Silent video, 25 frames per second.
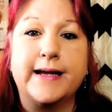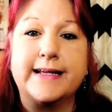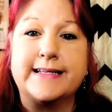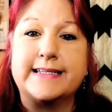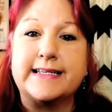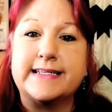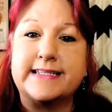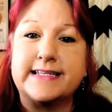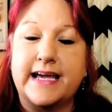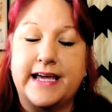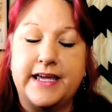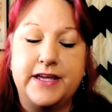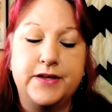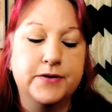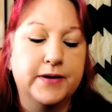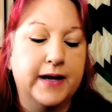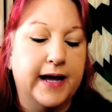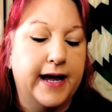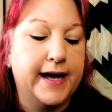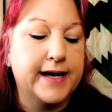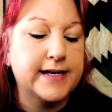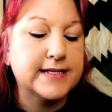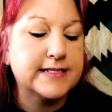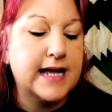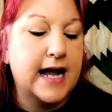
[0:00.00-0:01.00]
Today, you
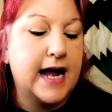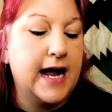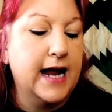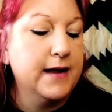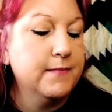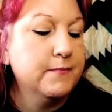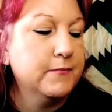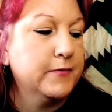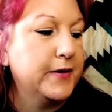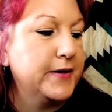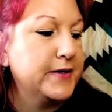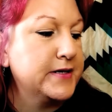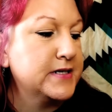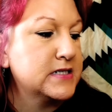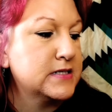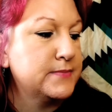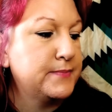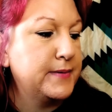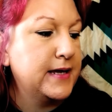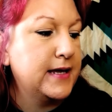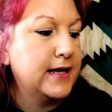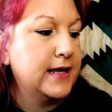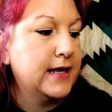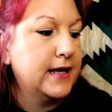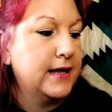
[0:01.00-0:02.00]
guys, I'm going to
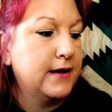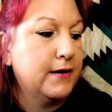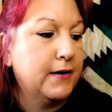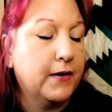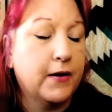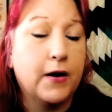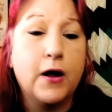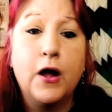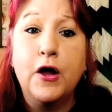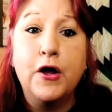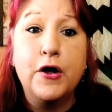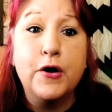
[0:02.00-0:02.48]
be here